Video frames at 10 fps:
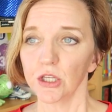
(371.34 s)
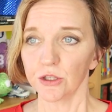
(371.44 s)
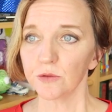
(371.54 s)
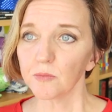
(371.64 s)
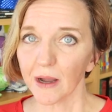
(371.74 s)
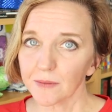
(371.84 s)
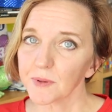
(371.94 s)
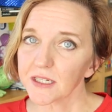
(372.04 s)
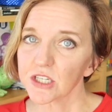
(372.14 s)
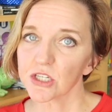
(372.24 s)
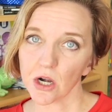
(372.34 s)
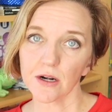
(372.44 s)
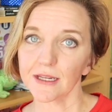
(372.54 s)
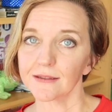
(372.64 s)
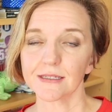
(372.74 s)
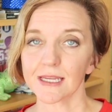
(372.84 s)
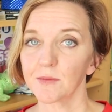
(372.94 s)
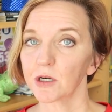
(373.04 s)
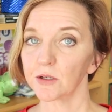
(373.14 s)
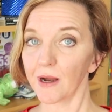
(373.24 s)
you might be starting in the
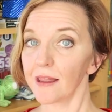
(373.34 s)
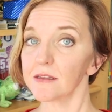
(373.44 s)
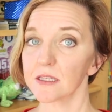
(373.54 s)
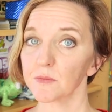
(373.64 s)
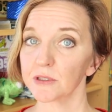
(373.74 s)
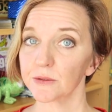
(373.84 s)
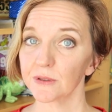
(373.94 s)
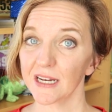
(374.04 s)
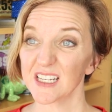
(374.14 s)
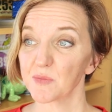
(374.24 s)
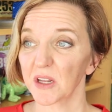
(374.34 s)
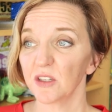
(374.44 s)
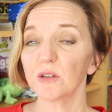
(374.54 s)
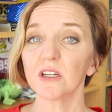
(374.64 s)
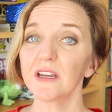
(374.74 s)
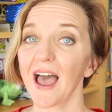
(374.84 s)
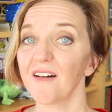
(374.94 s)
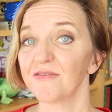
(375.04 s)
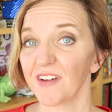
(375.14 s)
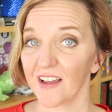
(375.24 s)
same corral as the balloon ladies, but you could
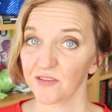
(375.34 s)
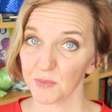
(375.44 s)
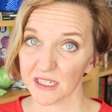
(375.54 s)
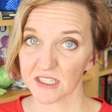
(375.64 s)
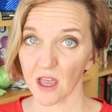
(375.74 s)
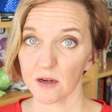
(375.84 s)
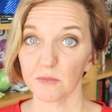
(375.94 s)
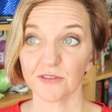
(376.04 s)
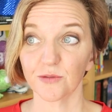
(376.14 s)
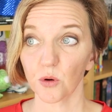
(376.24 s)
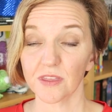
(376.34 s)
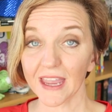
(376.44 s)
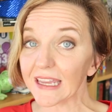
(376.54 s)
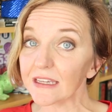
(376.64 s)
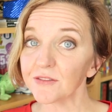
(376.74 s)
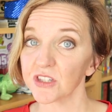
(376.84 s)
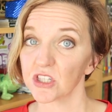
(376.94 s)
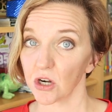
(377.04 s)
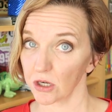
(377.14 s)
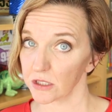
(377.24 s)
have 5 minutes on them before they even
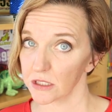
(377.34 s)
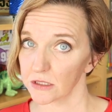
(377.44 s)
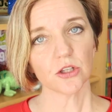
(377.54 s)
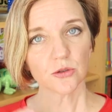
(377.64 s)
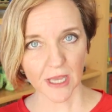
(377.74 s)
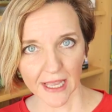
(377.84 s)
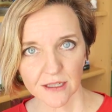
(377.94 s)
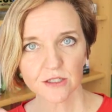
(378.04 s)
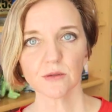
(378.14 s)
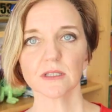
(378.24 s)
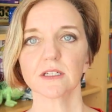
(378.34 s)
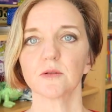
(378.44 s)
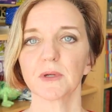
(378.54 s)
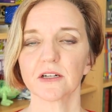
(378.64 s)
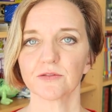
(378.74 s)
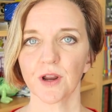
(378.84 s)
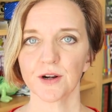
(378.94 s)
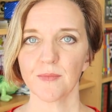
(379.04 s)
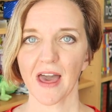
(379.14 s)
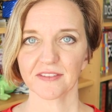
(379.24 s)
start. You can do a little bit of
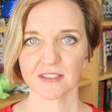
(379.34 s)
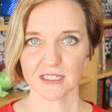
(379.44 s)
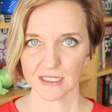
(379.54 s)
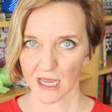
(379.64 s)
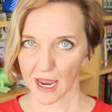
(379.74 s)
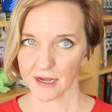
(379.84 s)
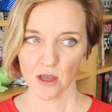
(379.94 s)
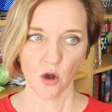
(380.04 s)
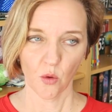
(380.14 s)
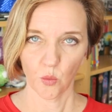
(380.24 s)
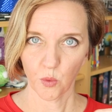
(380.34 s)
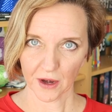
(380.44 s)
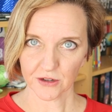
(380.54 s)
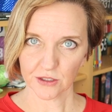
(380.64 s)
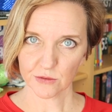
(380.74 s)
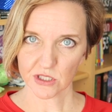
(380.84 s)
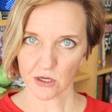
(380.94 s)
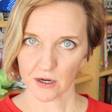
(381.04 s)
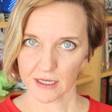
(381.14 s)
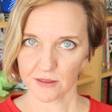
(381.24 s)
runner map to decide where you
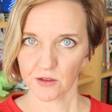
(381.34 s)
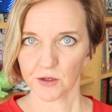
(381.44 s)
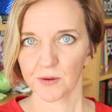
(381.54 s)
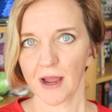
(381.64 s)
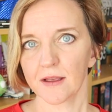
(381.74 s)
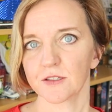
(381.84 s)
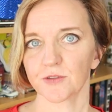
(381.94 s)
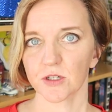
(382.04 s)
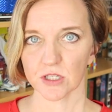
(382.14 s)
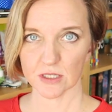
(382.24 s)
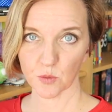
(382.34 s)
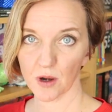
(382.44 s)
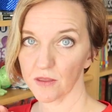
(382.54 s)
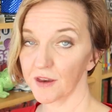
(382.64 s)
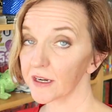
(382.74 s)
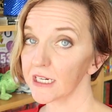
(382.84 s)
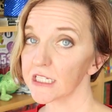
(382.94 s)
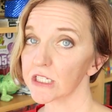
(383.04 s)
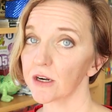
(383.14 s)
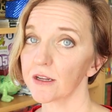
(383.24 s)
start in the corrals versus where they're
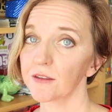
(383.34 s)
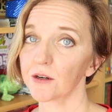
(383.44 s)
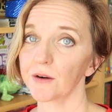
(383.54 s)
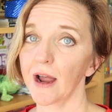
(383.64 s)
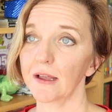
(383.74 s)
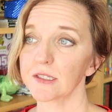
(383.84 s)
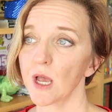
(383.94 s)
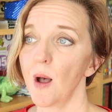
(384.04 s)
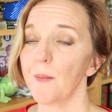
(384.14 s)
gonna start in the corrals.